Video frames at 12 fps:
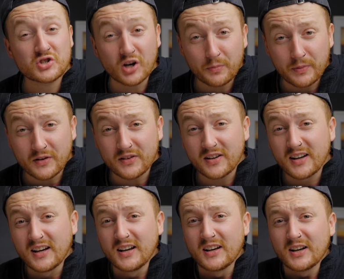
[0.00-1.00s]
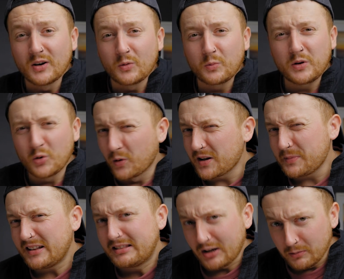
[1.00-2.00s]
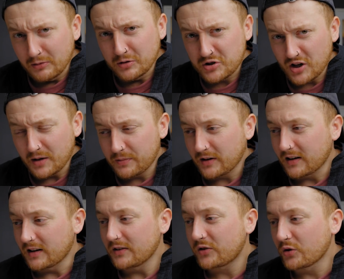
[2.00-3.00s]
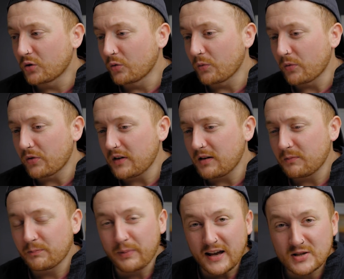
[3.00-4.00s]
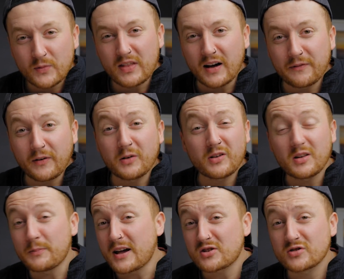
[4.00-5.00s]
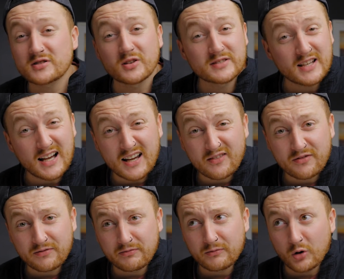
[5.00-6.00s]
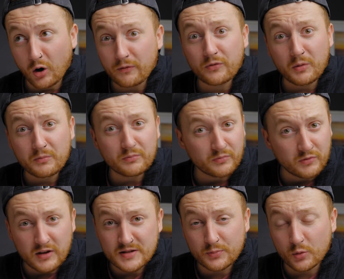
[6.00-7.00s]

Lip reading: sharpened, we don't want to be double sharpening it. So the best way that I found and the best results I've got from this